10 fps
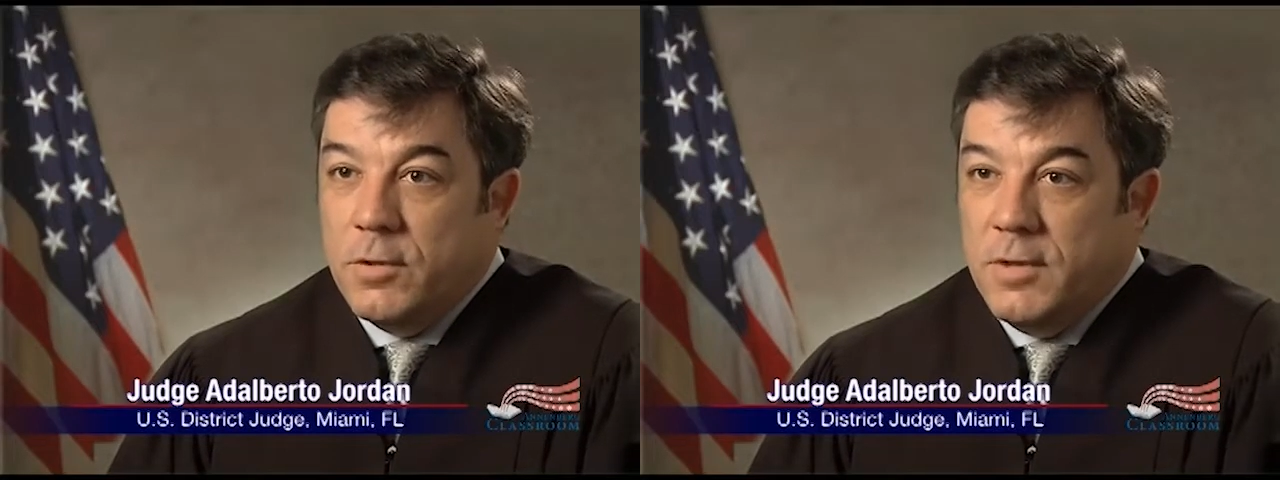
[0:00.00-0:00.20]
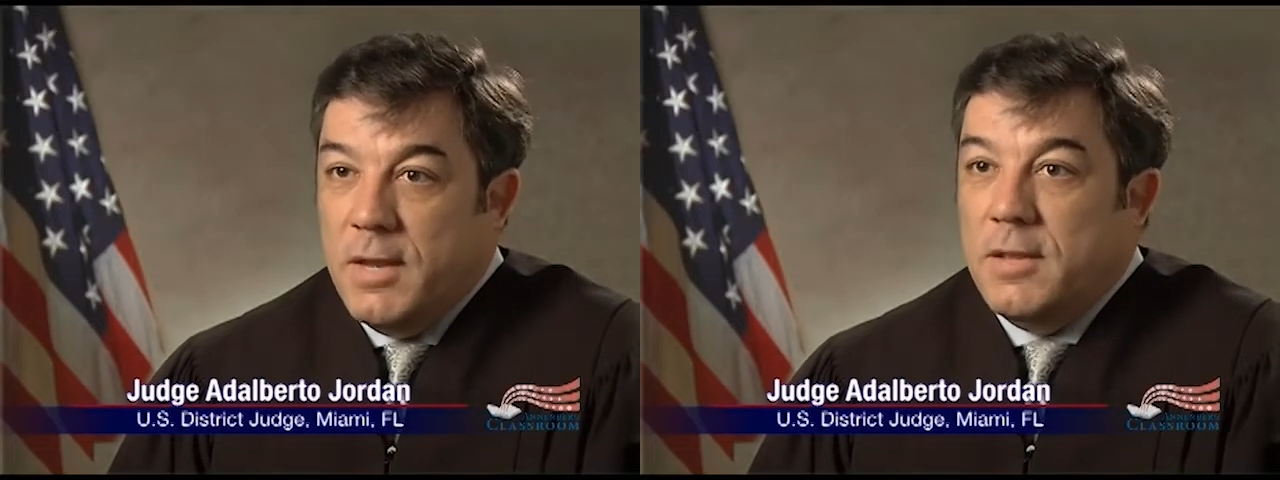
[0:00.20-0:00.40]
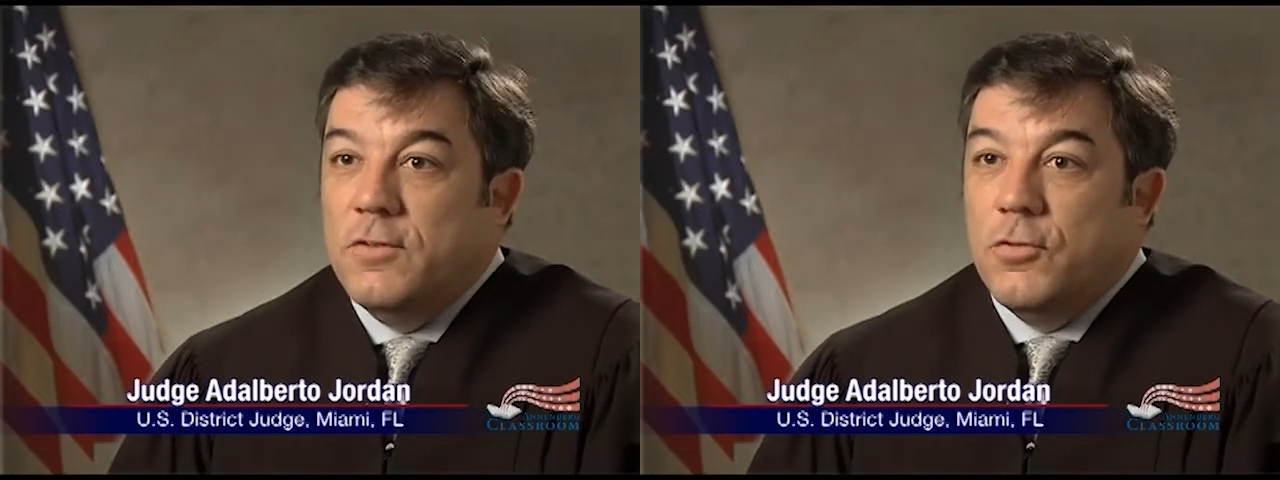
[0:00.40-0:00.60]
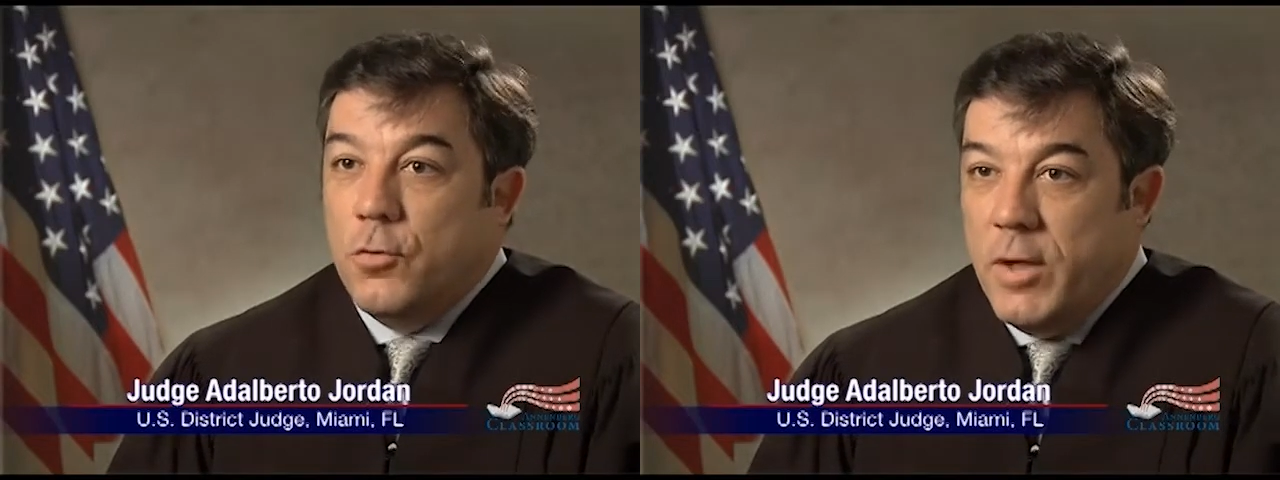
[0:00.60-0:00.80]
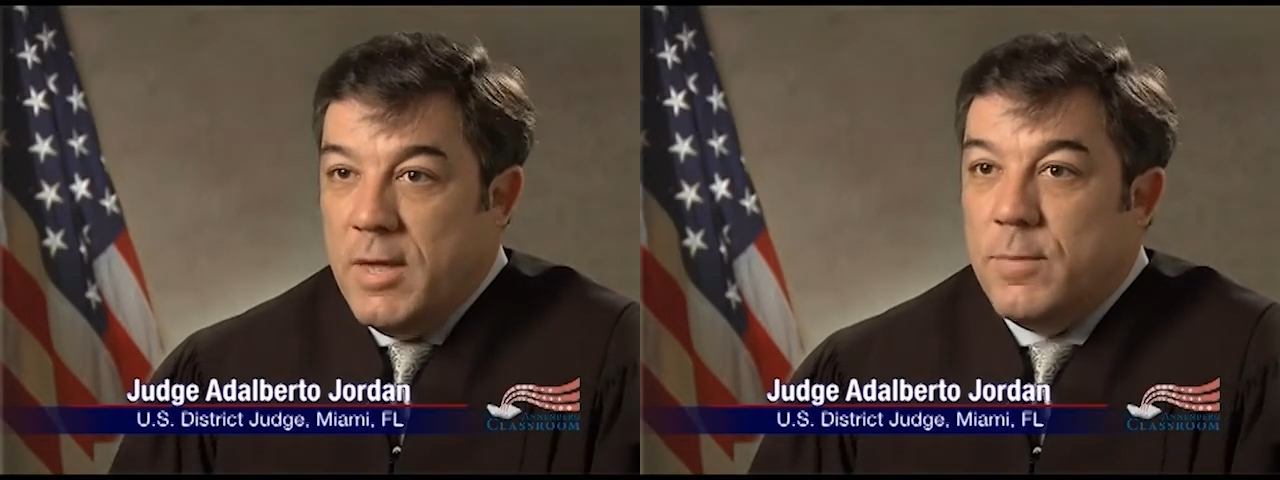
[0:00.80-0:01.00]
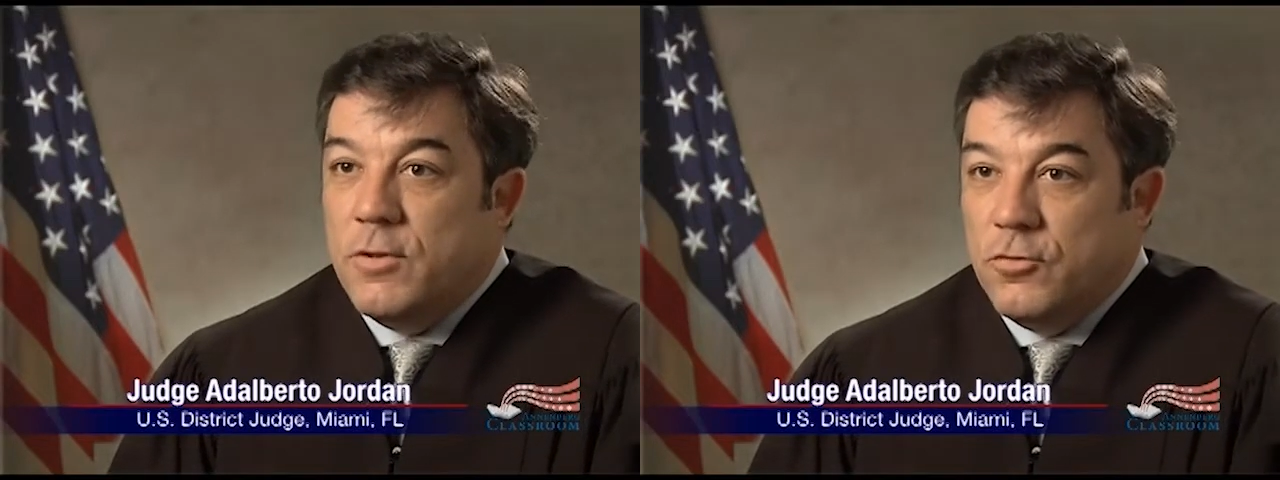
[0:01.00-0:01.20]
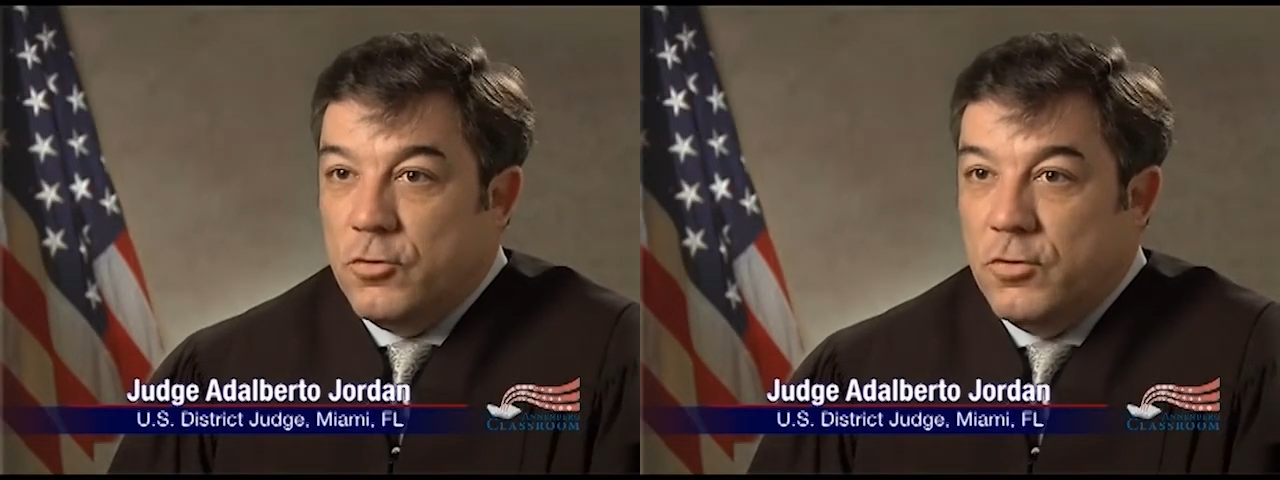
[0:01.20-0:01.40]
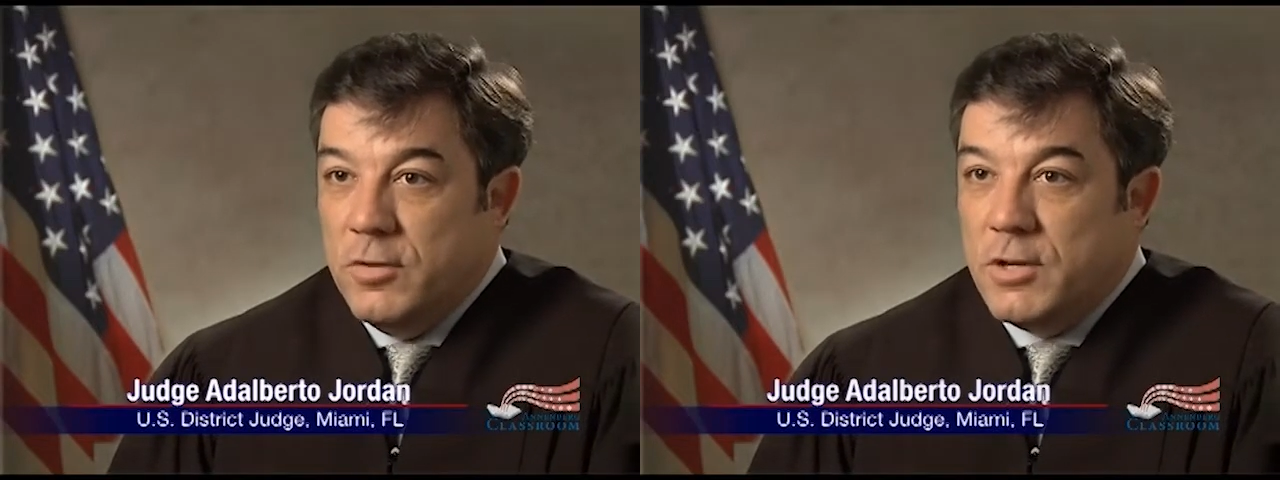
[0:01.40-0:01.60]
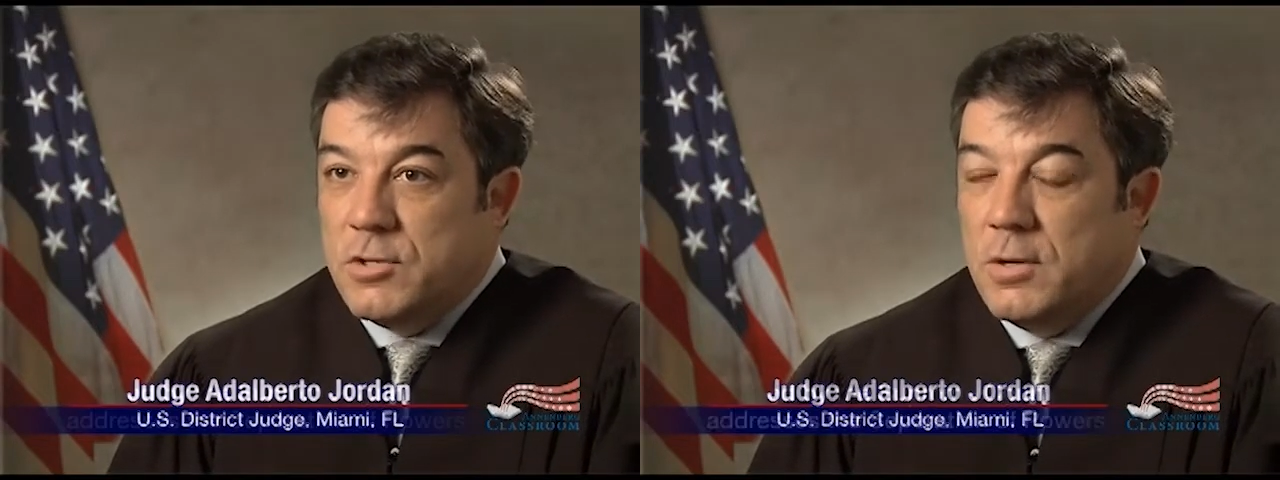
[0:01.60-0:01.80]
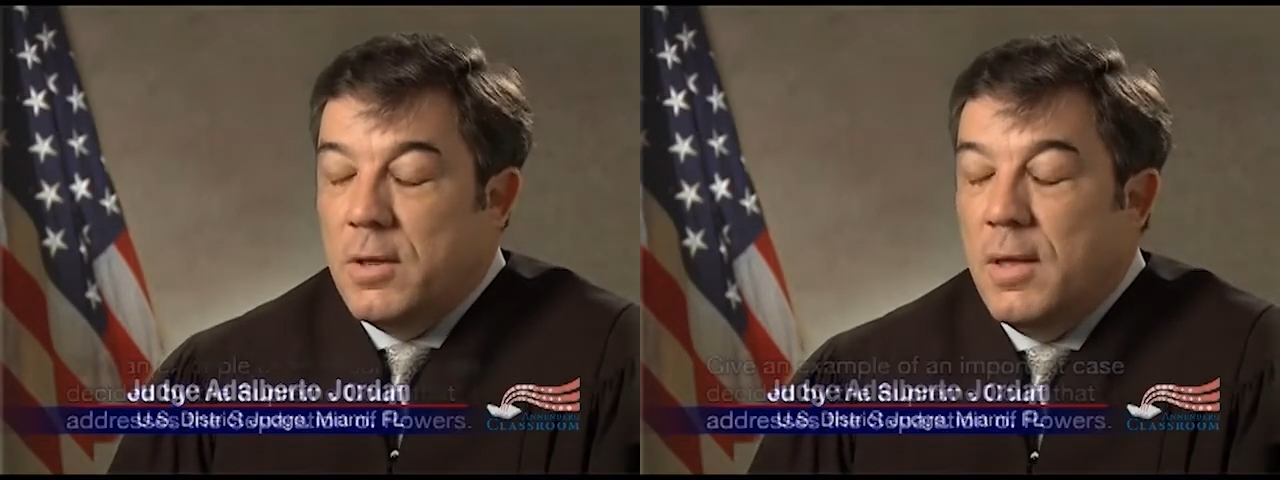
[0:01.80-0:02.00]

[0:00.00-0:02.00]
detainees through habeas jurisdiction.